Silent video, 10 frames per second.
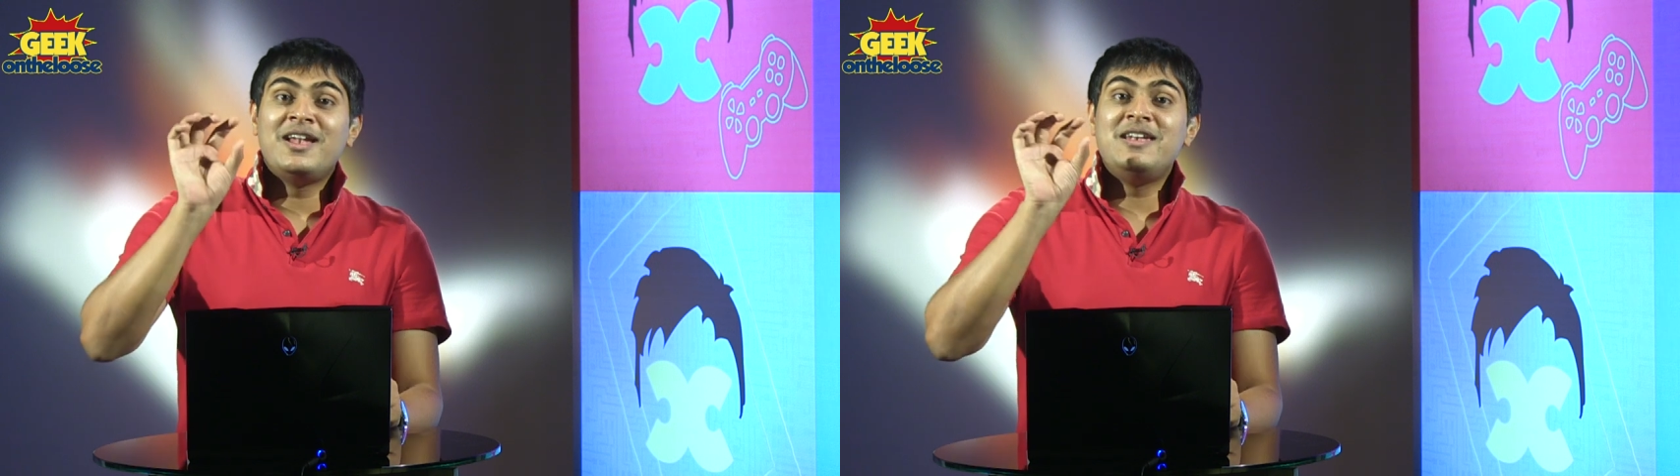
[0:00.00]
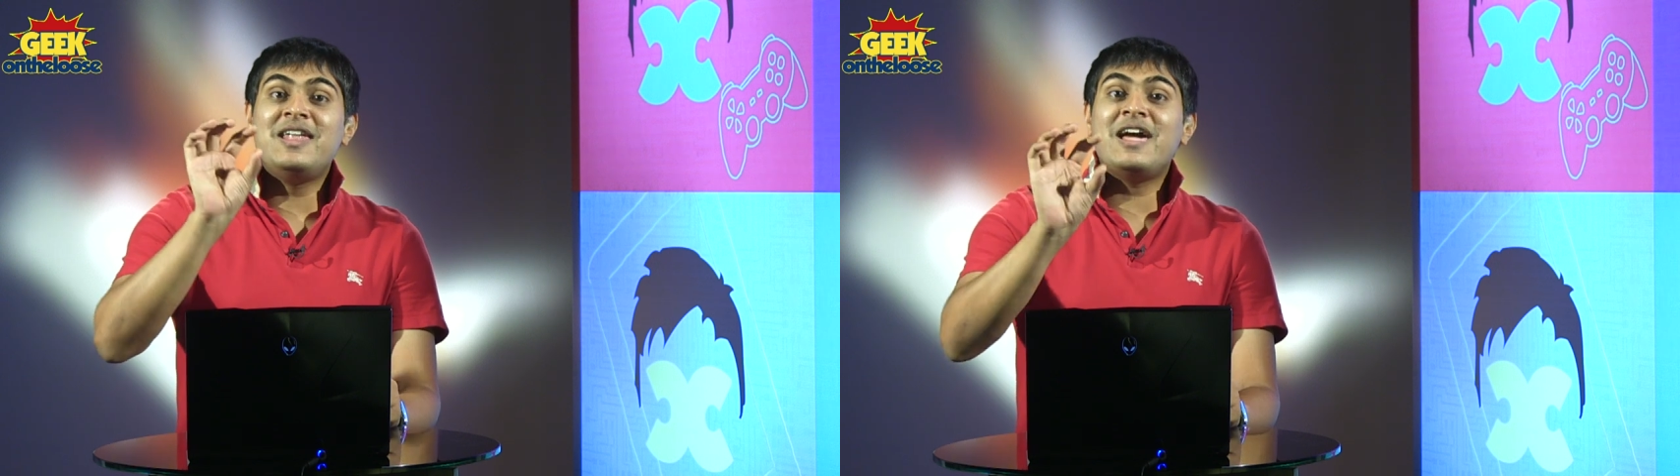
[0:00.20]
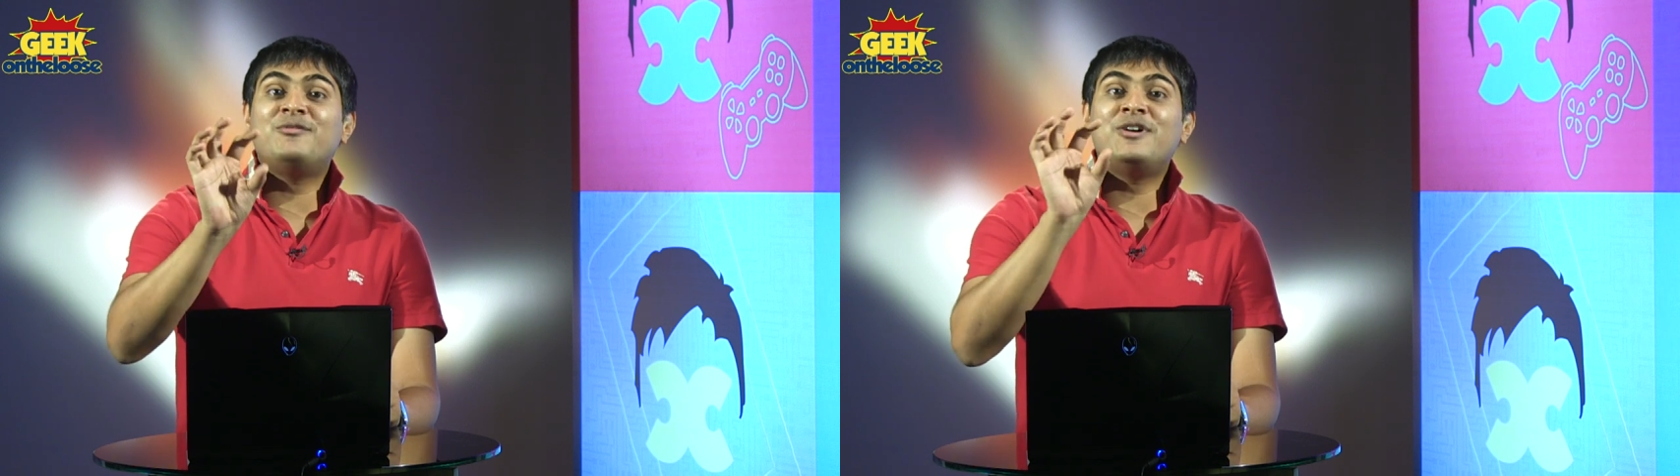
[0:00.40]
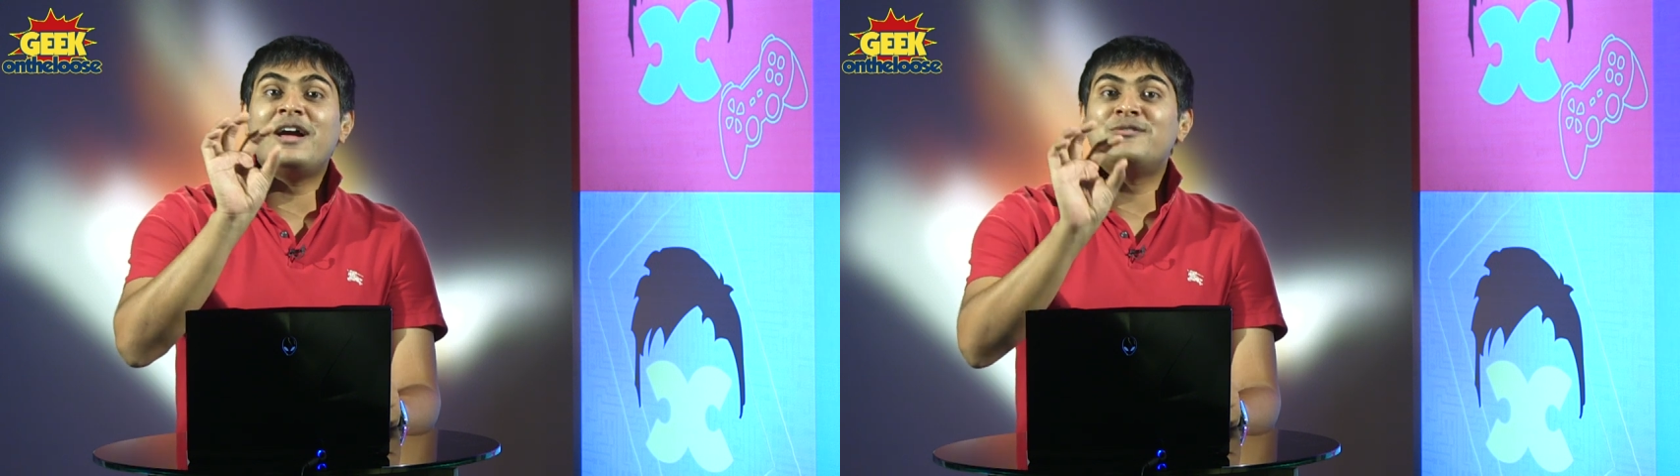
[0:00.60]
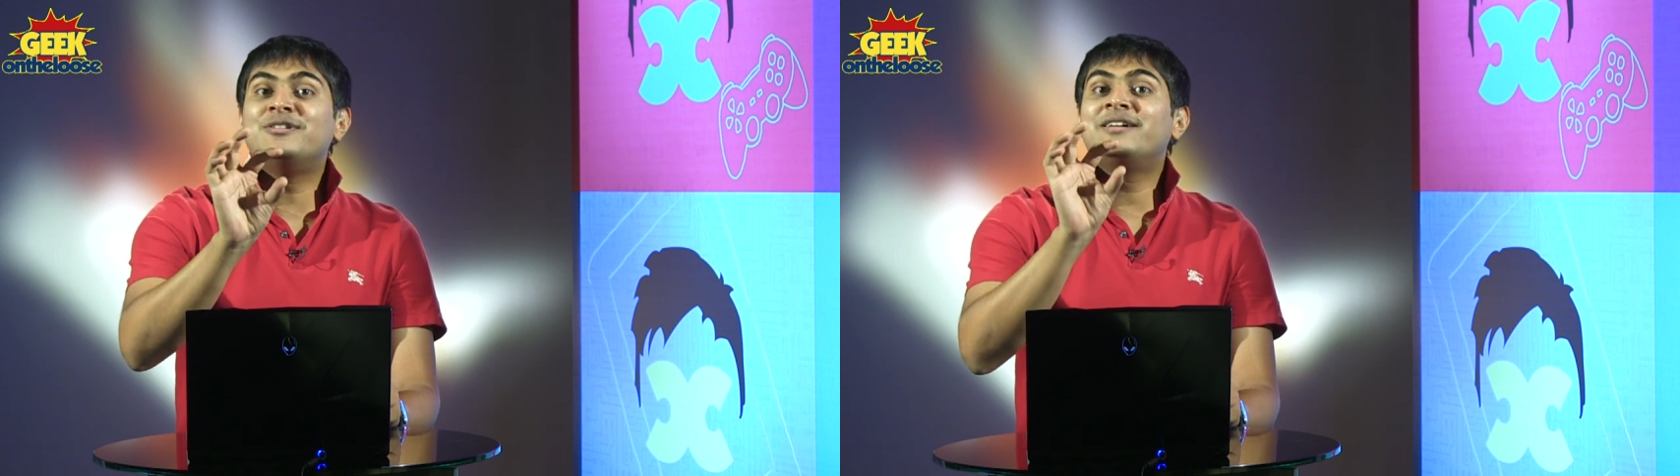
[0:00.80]
Never
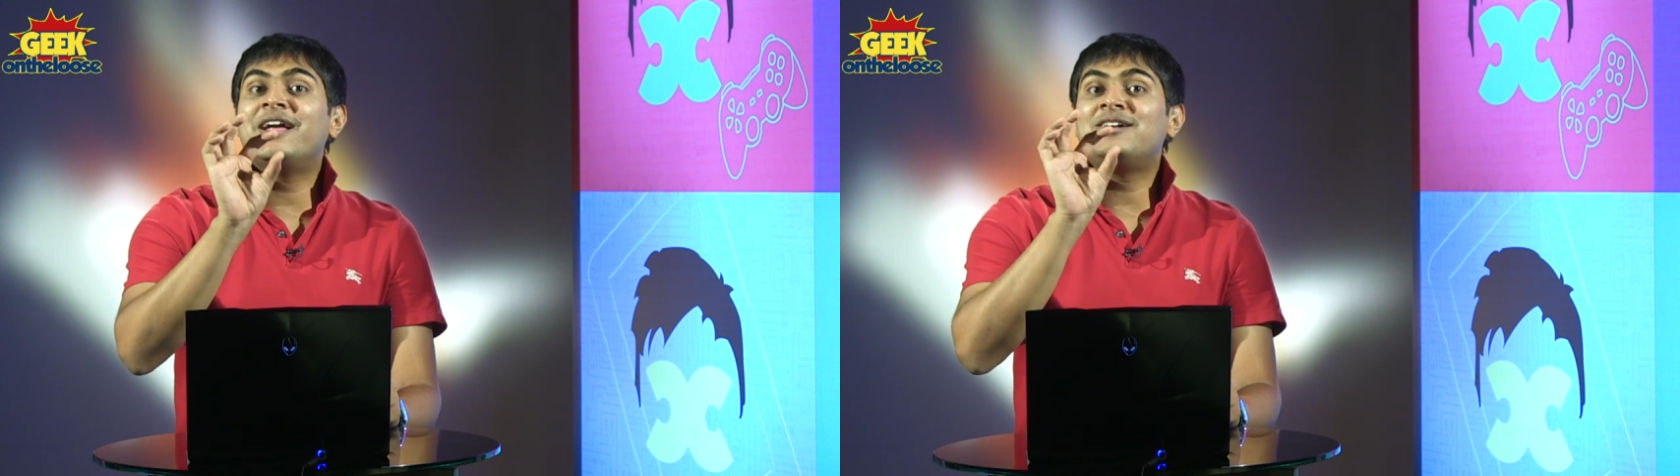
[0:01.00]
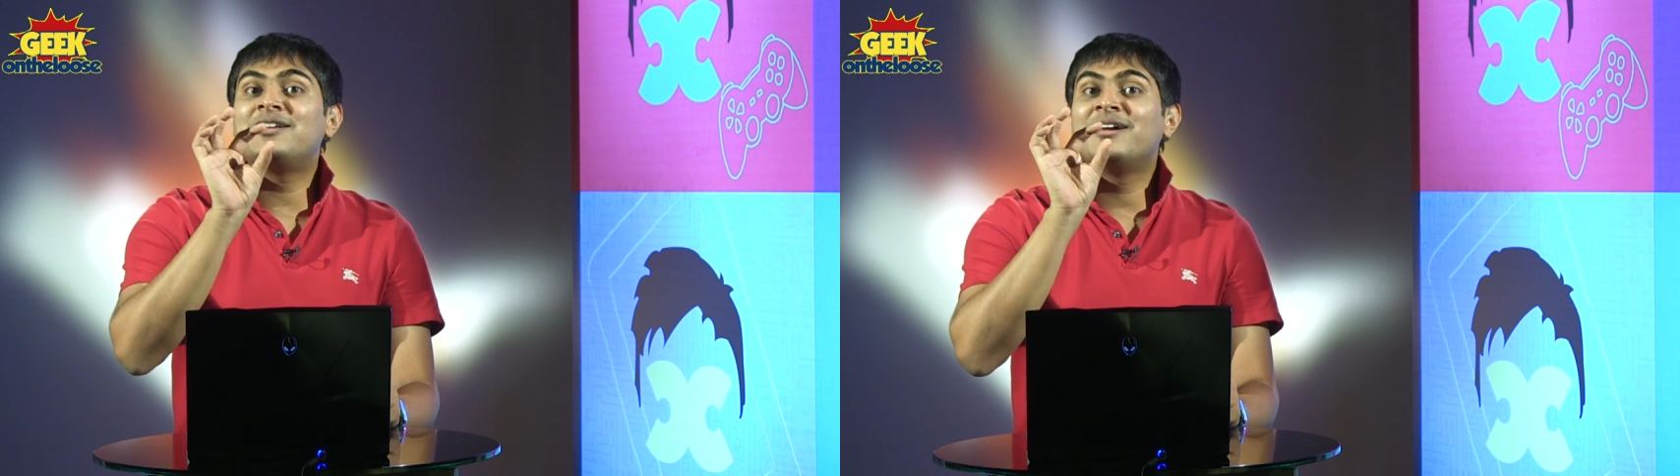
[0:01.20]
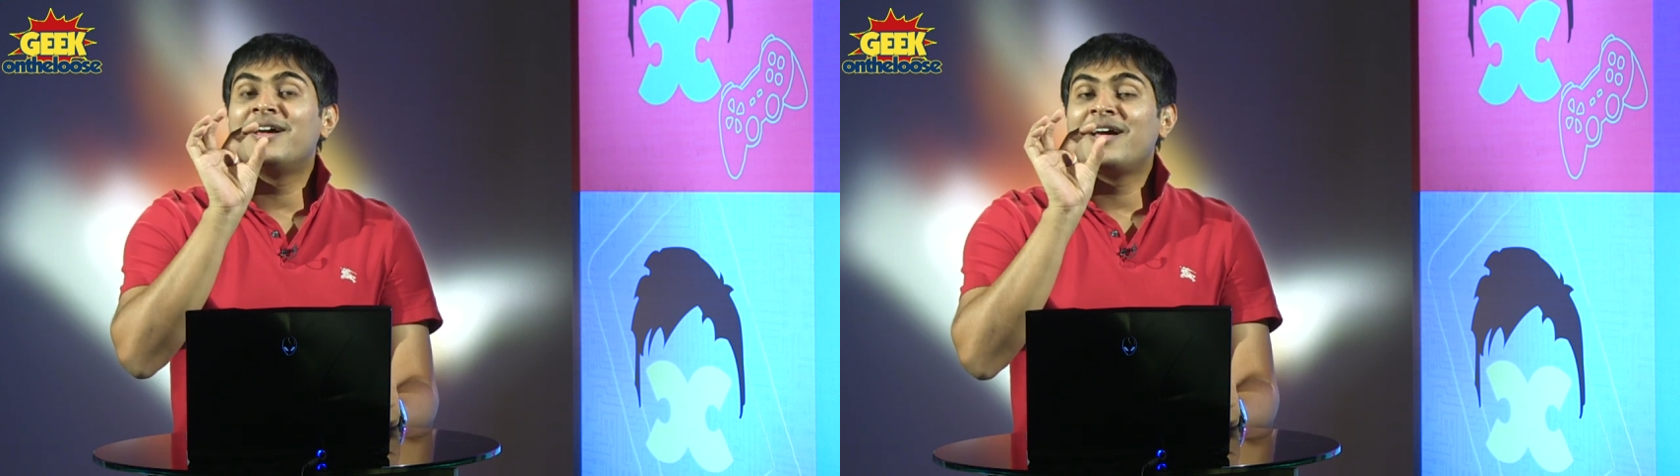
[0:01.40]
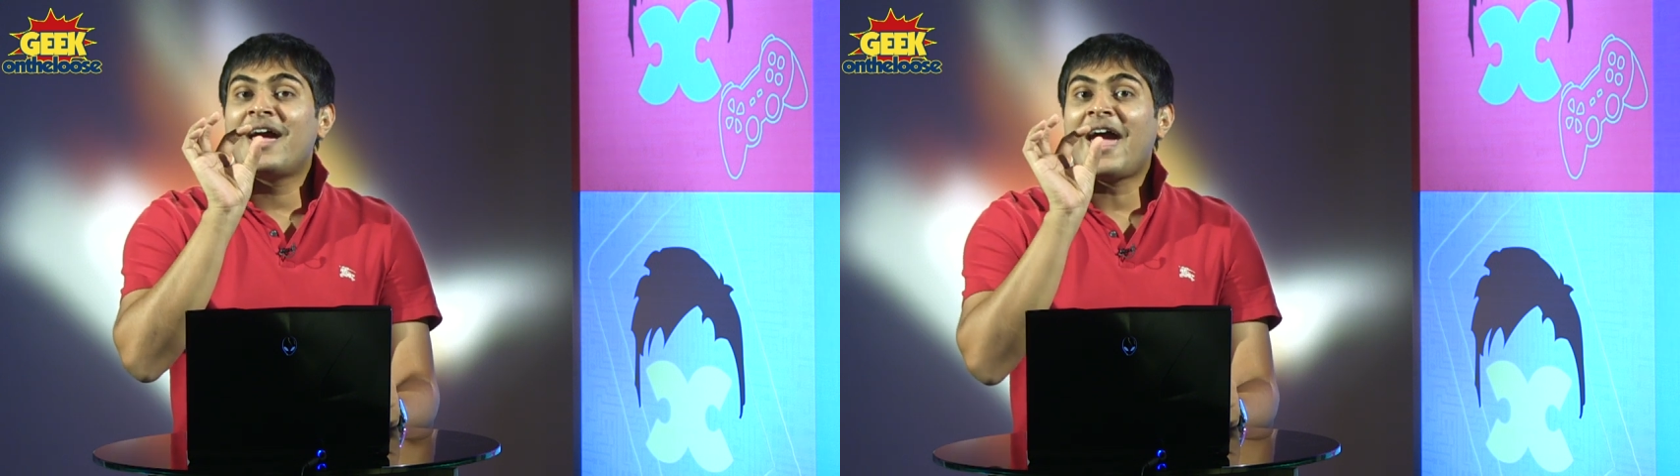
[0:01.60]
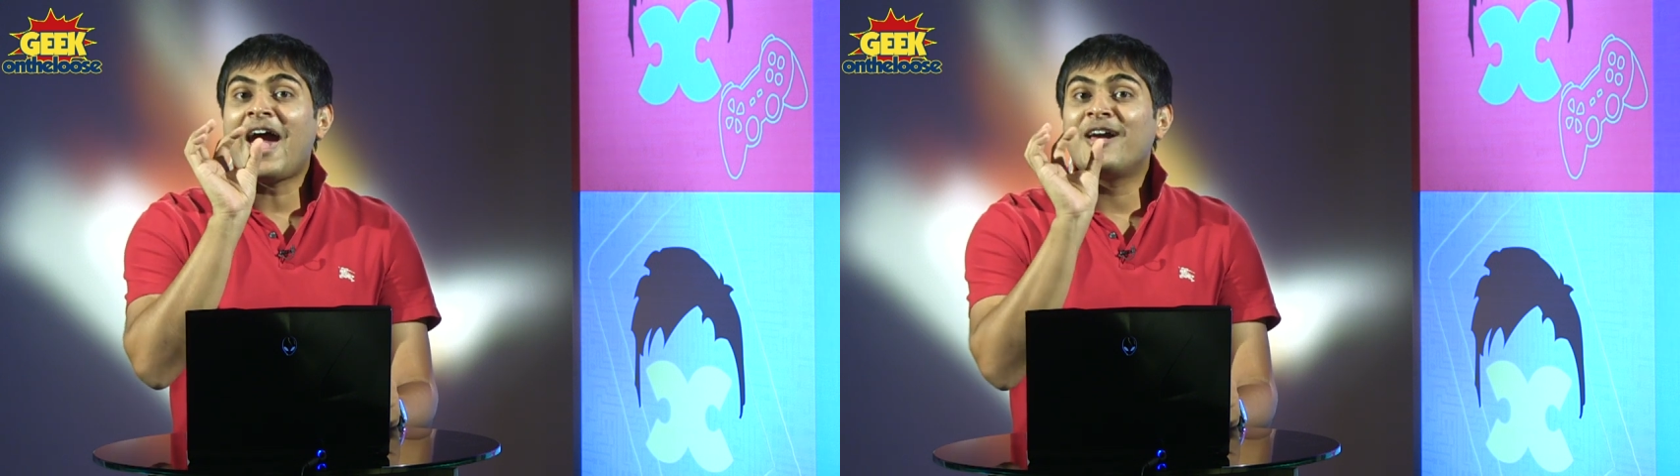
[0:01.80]
ever get
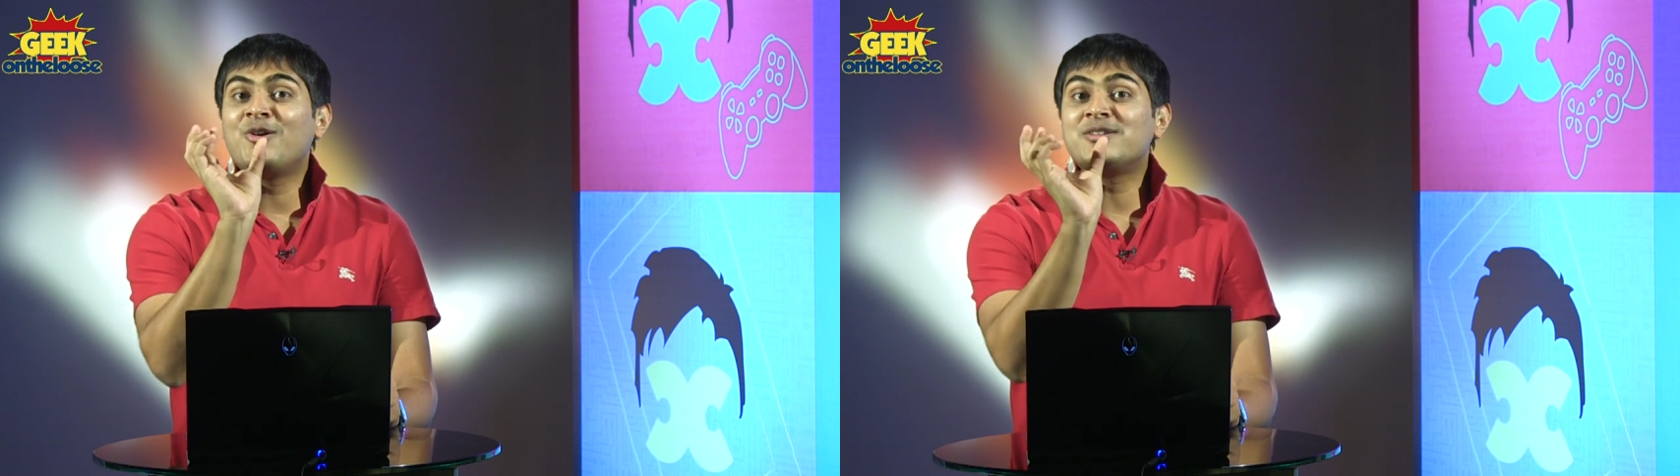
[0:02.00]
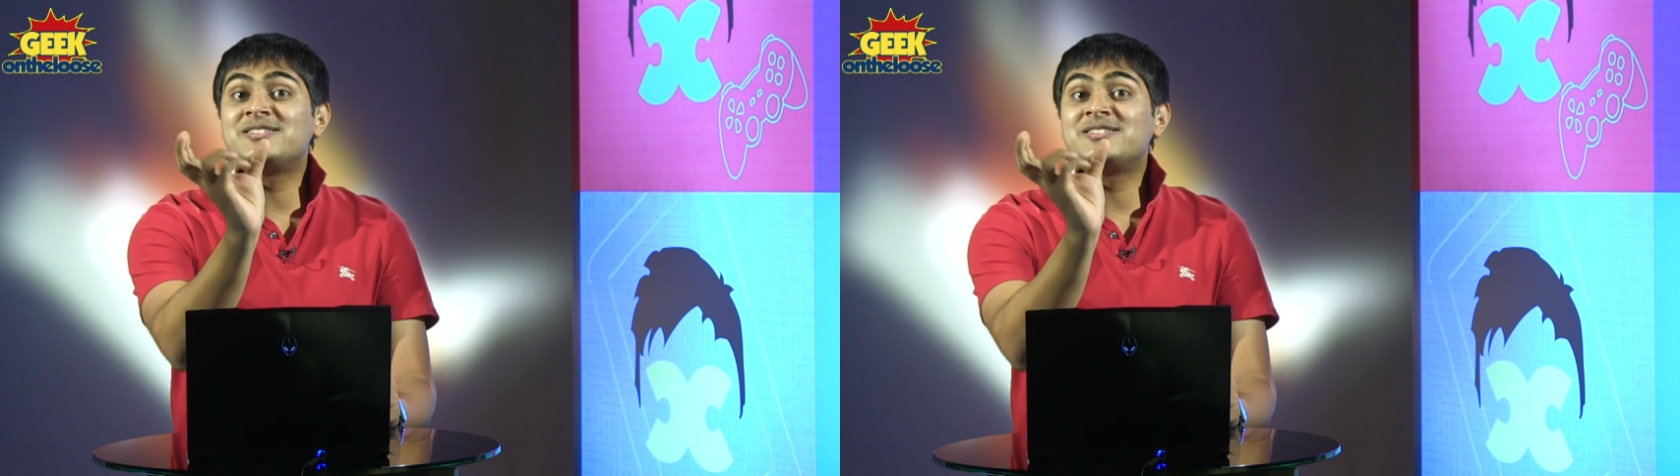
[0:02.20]
your